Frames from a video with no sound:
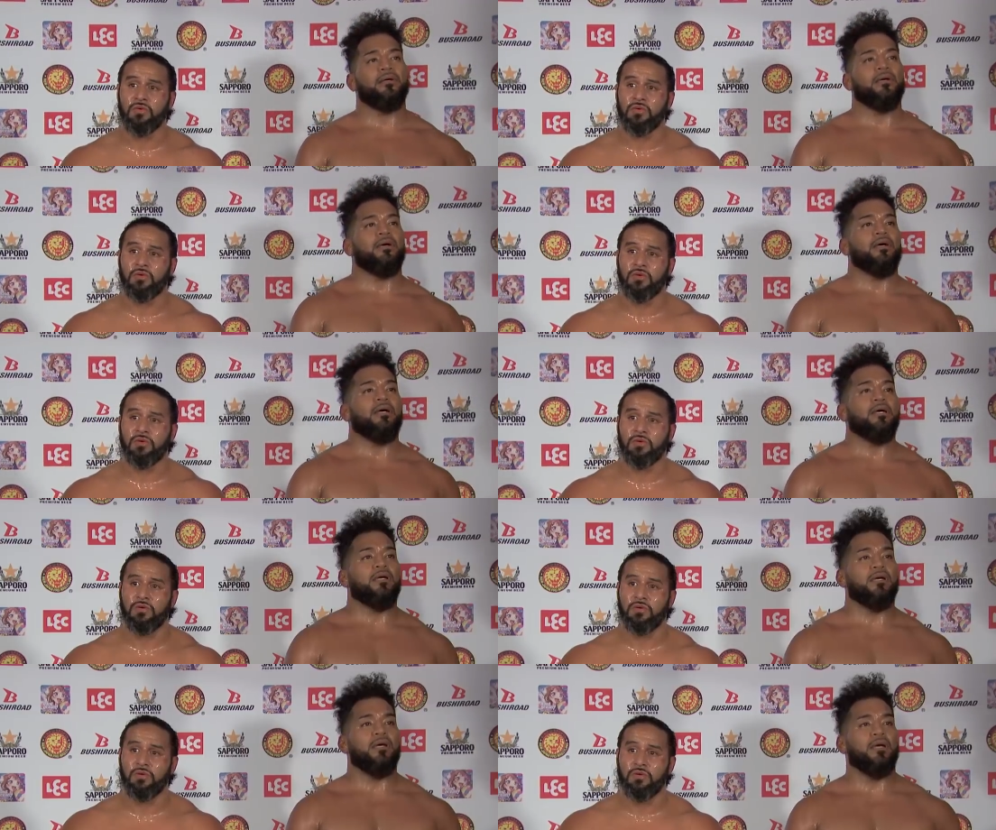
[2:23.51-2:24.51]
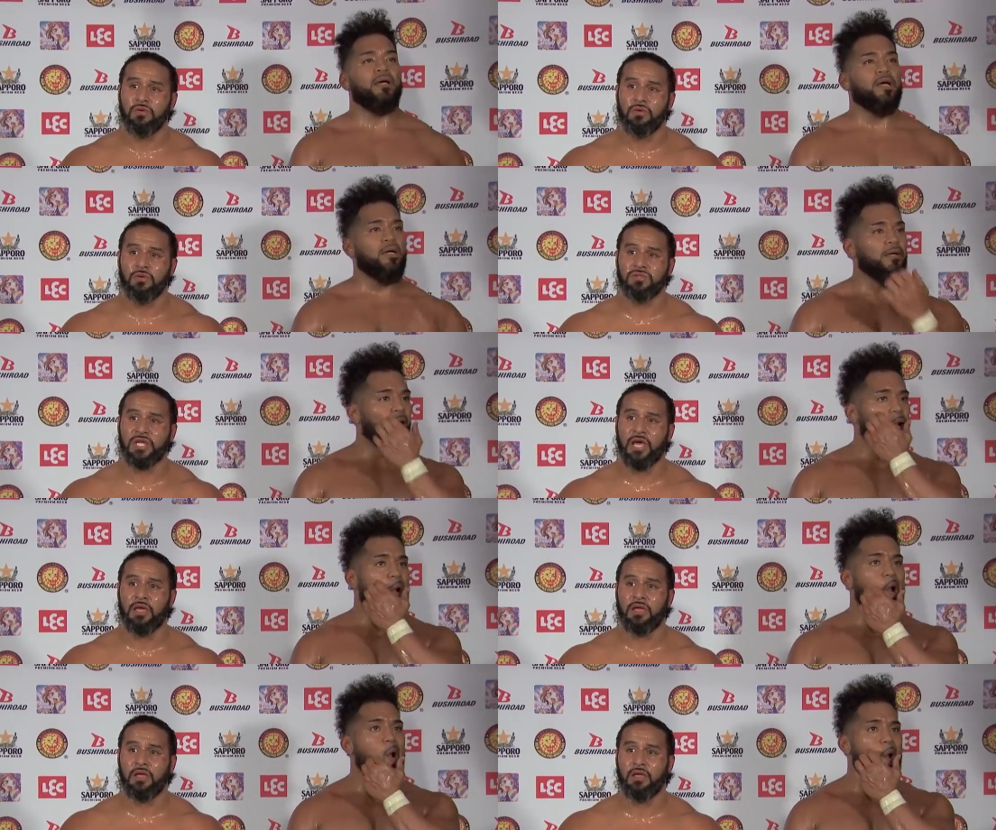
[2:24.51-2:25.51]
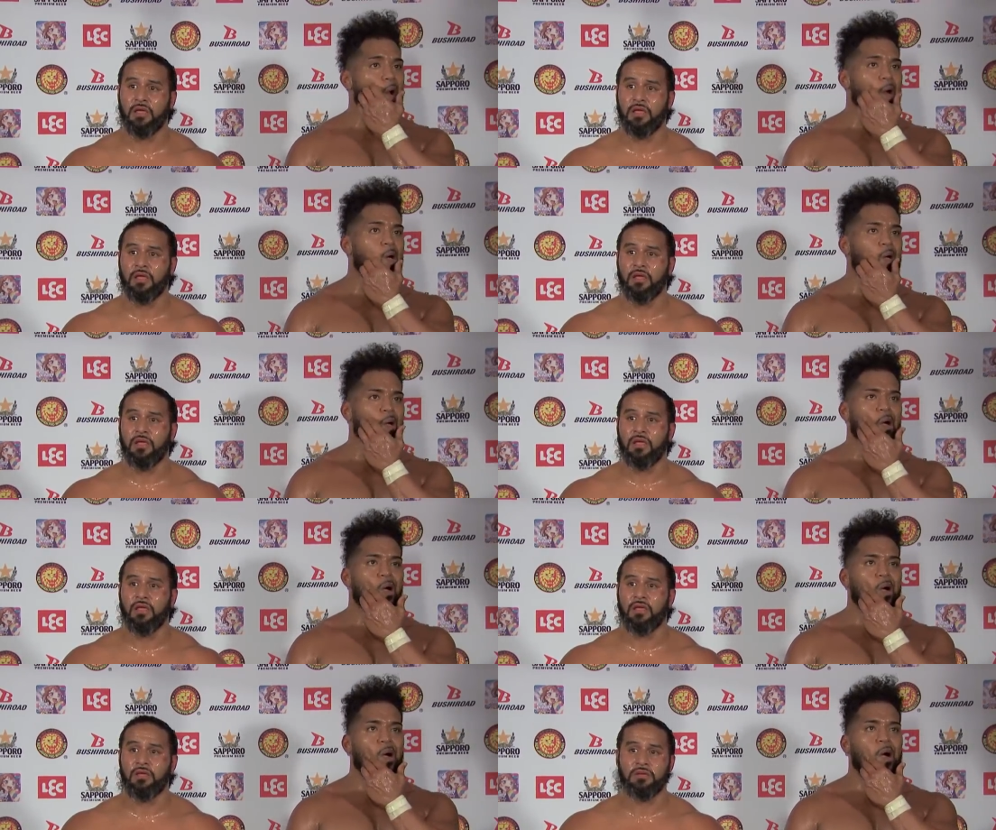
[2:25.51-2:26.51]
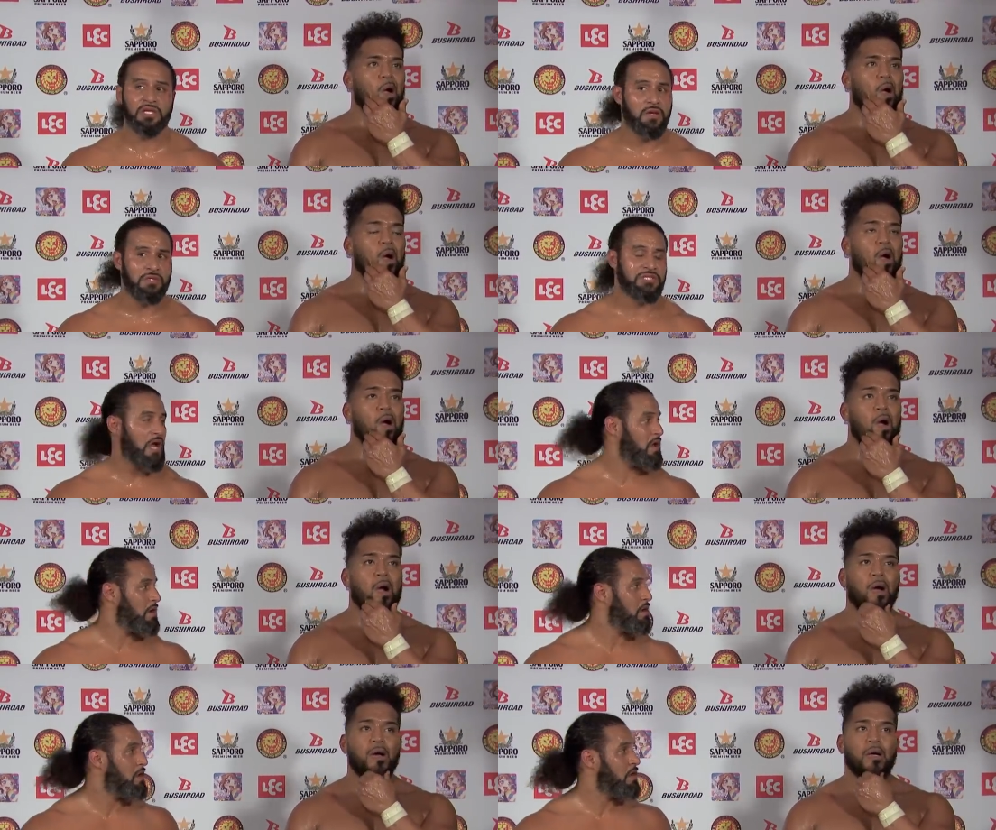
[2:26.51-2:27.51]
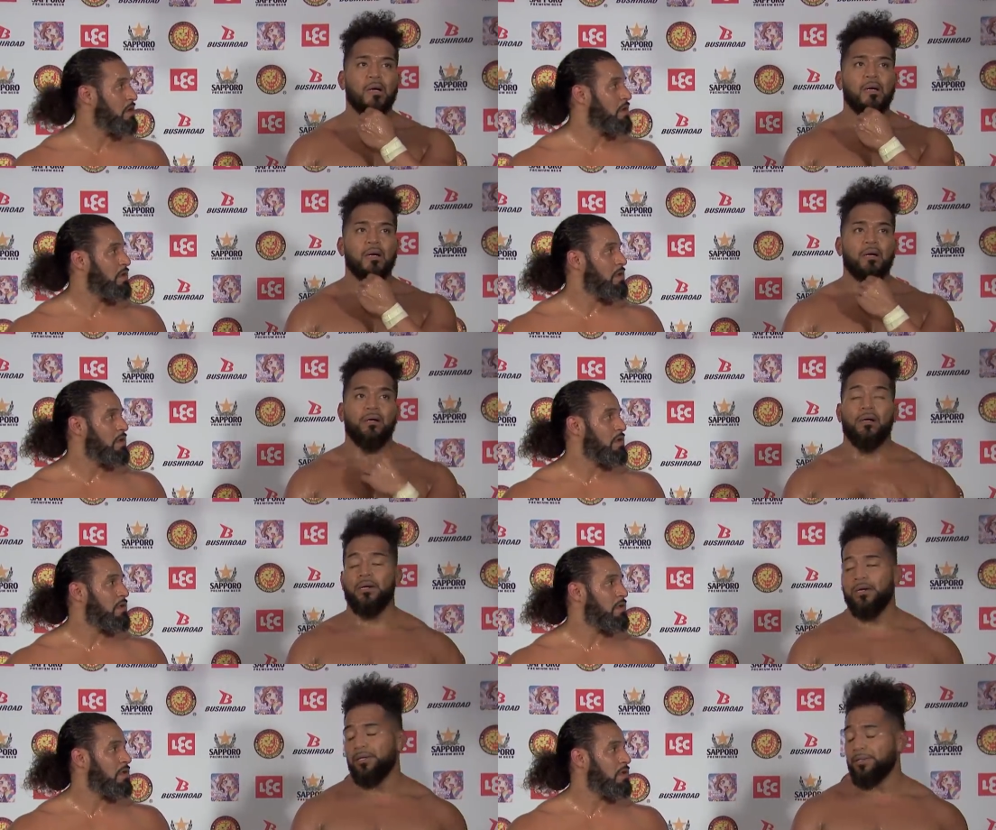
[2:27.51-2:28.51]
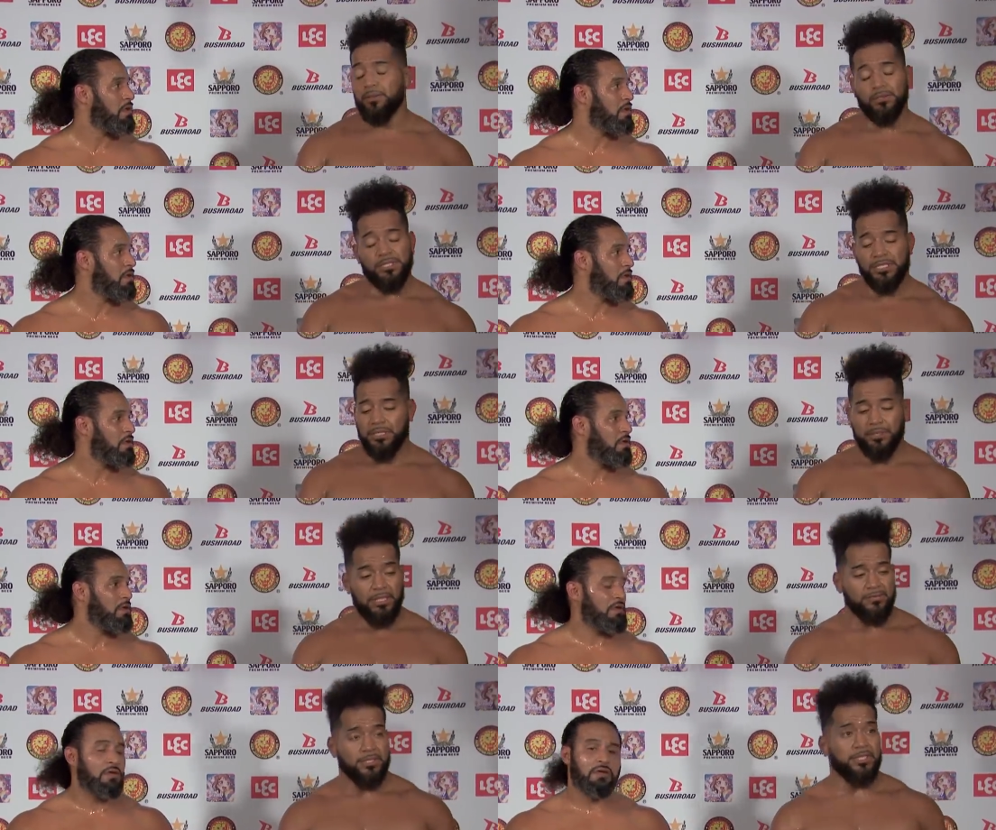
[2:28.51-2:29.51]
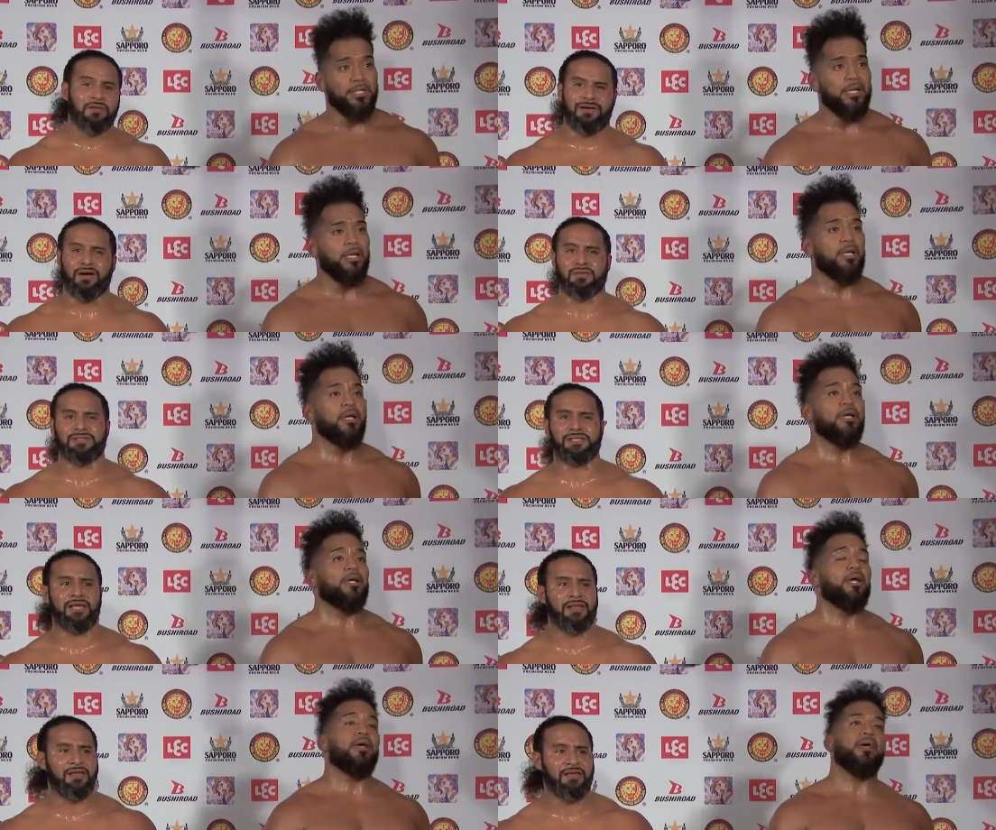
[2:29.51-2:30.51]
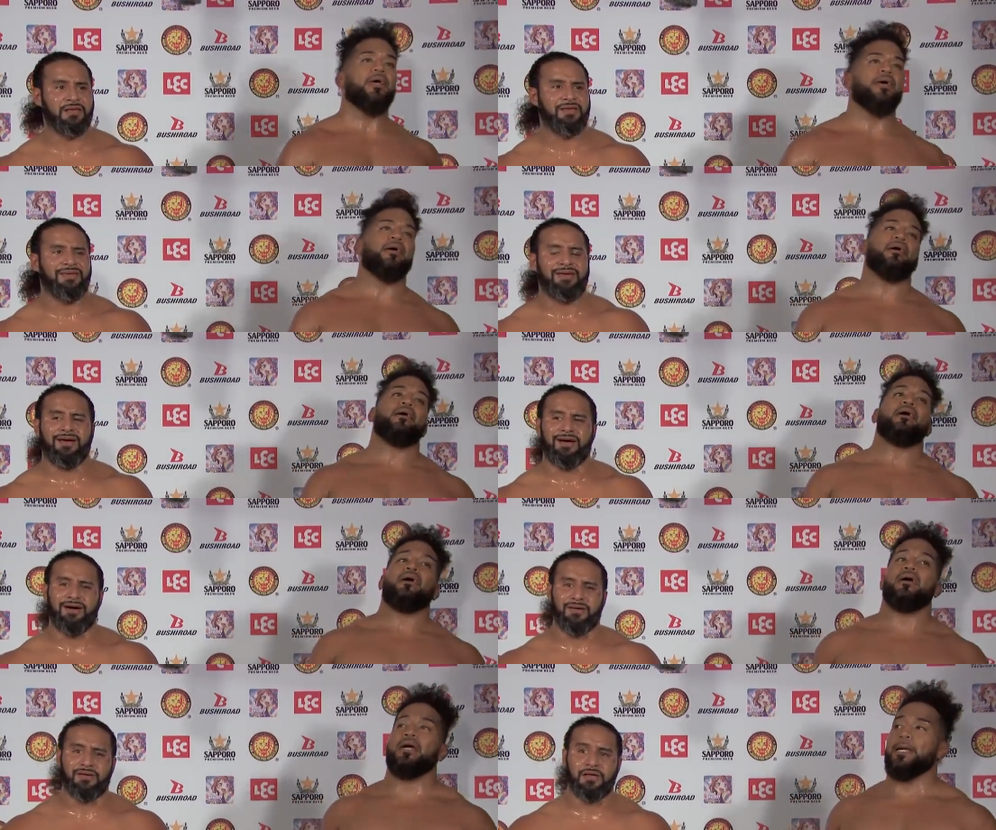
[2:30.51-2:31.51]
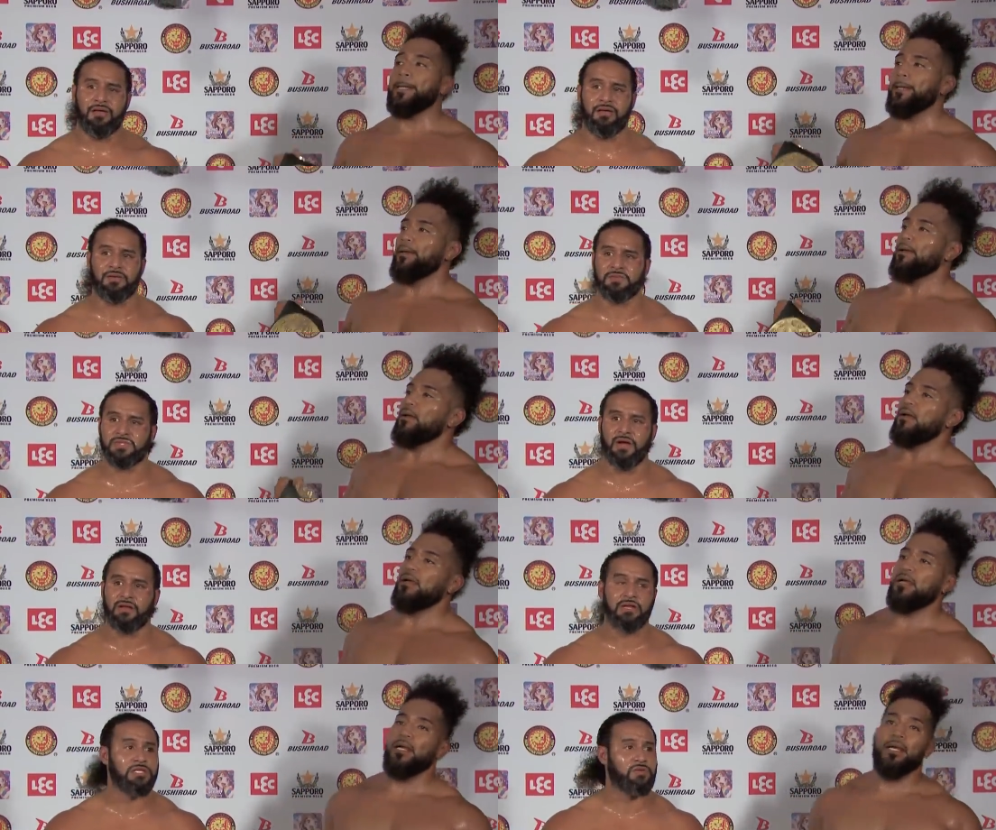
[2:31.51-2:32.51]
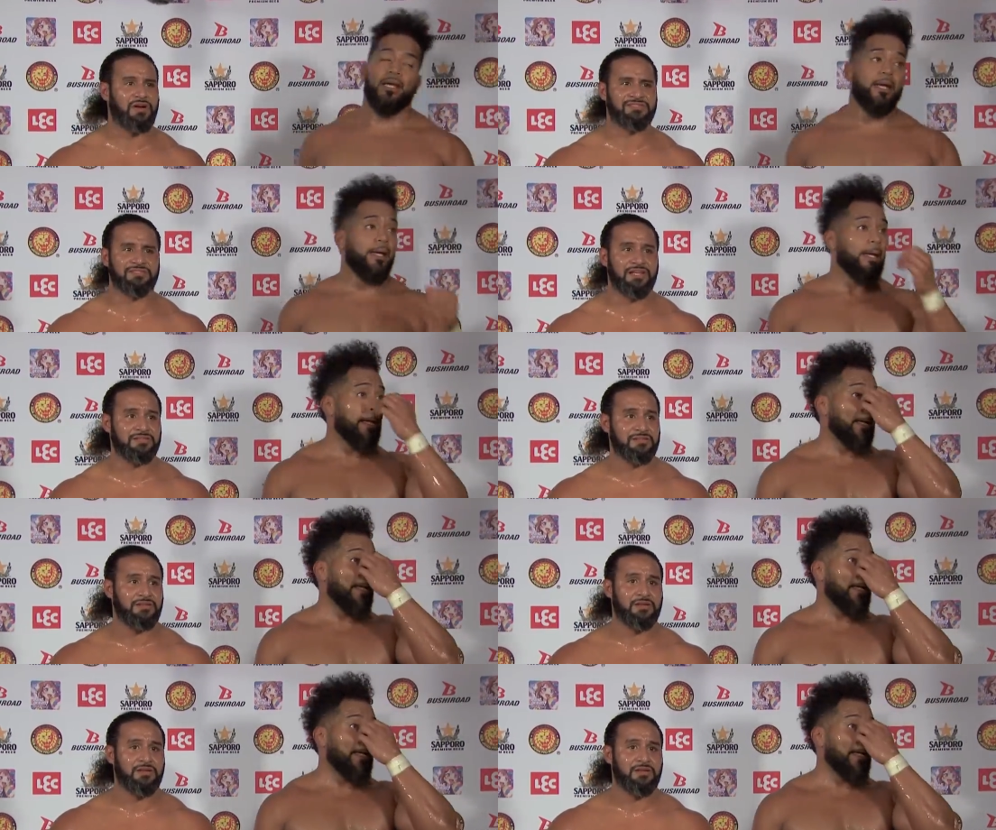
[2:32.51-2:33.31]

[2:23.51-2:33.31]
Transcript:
Speaker 1: Killer Elite Squad. Who's that? Didn't they retire?
Speaker 2: They're old as shit, that's for sure.
Speaker 1: Oh, shit. Oh, I'm sorry. Next question. That's.